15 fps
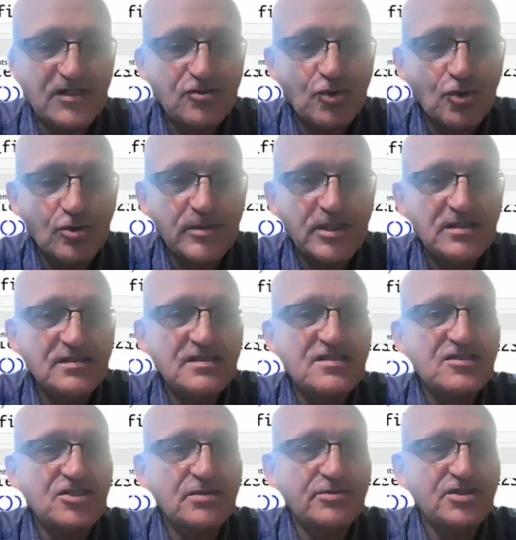normally
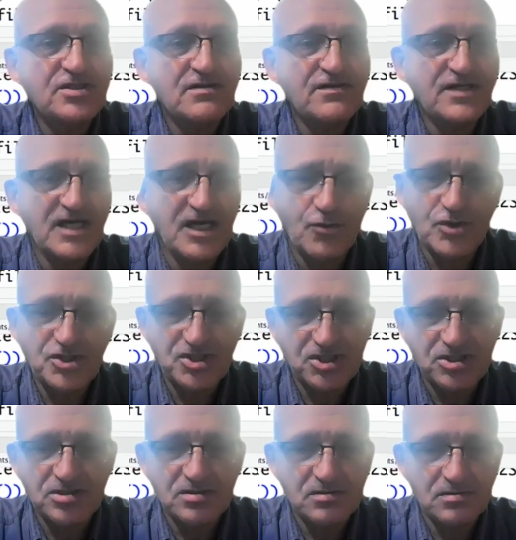distributed thing,
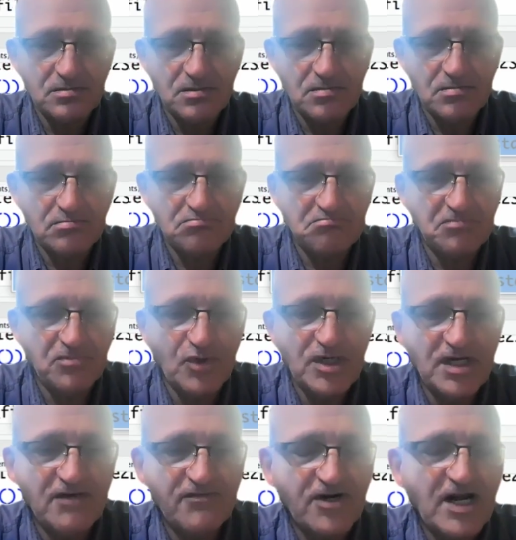which will
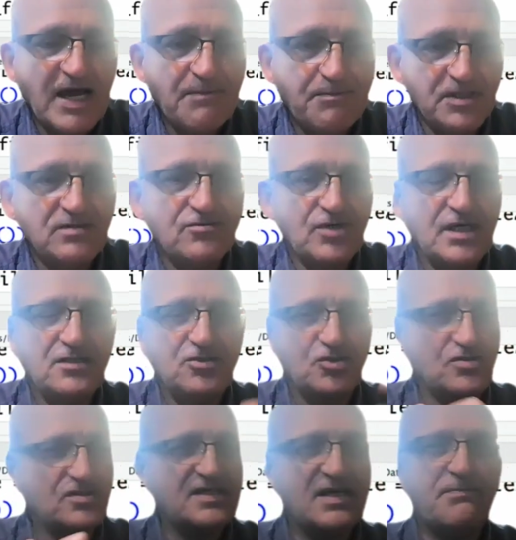never happen, right?
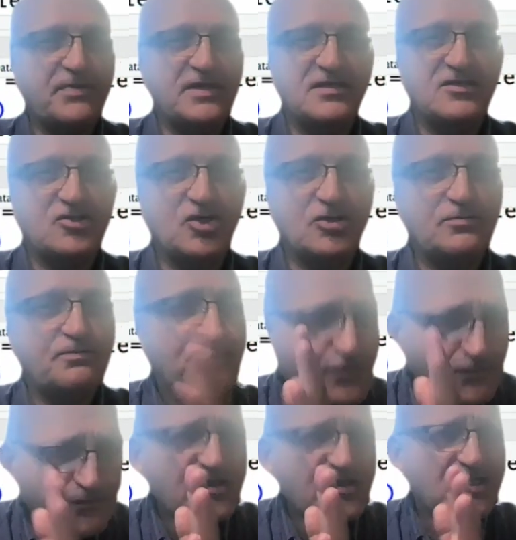Your sample is not
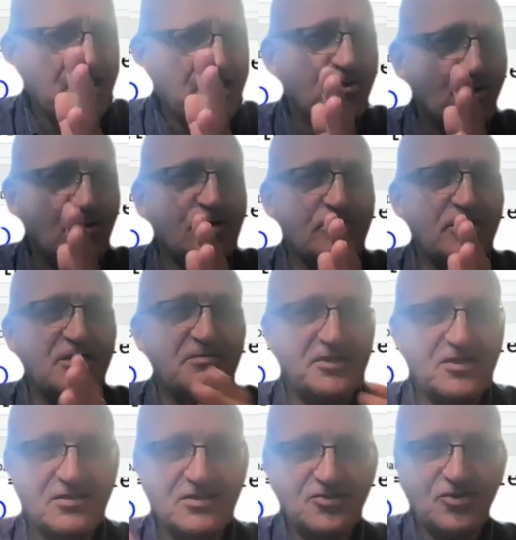perfectly normal
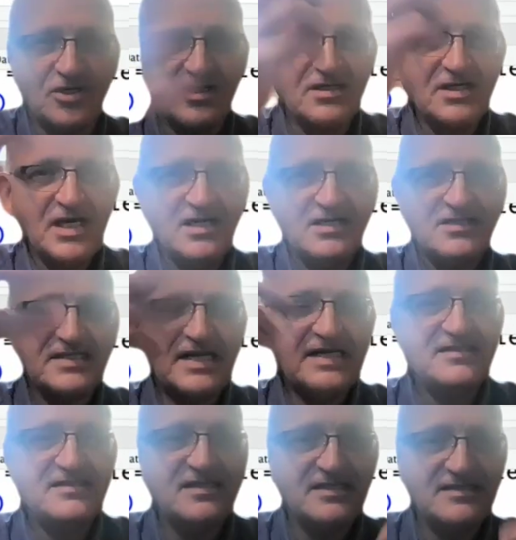because you are
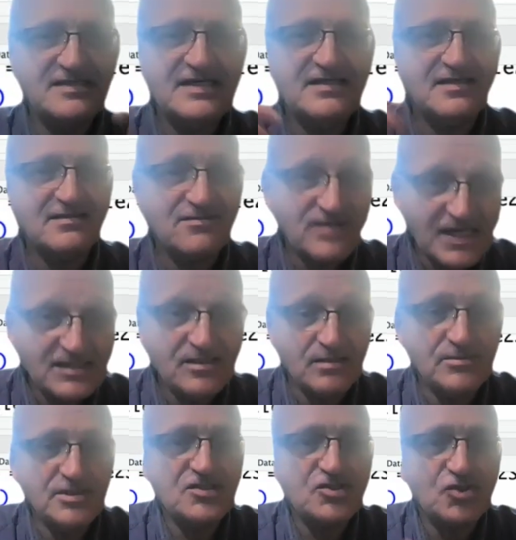selecting data
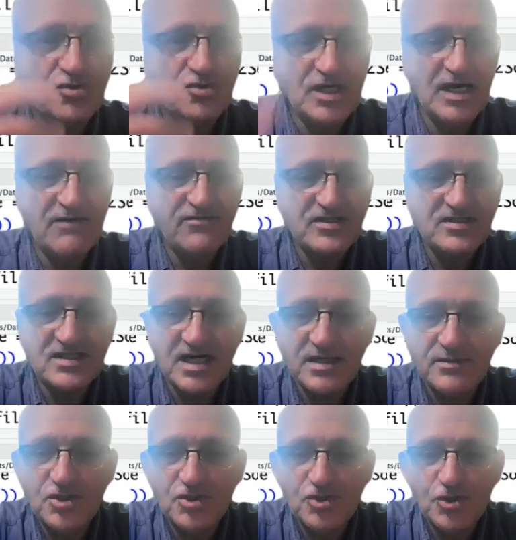randomly. So every
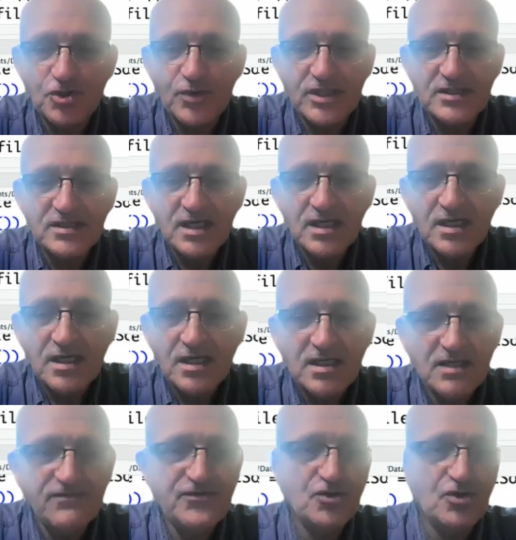time you do it,
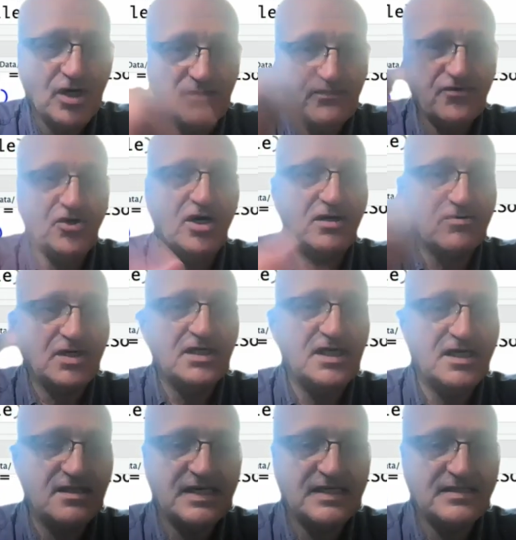if you are
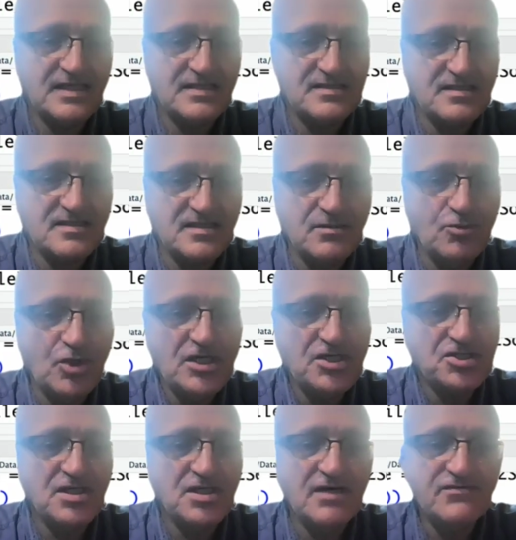running that as a
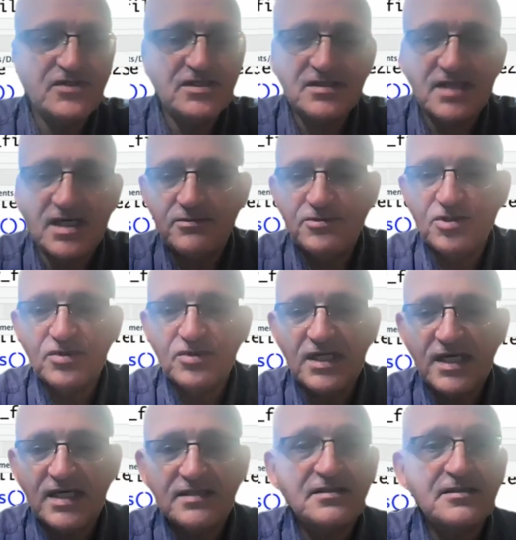simulation, every time you will
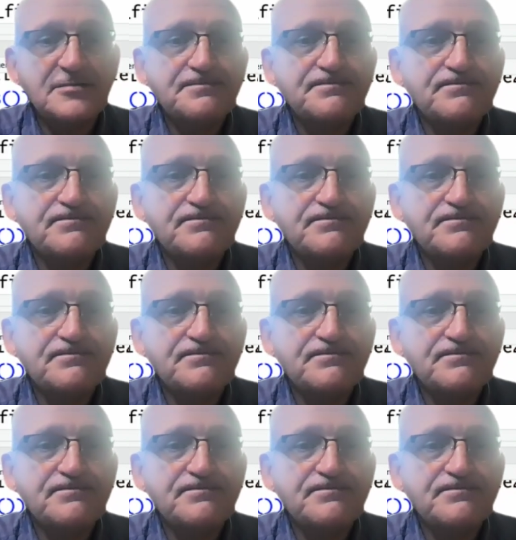get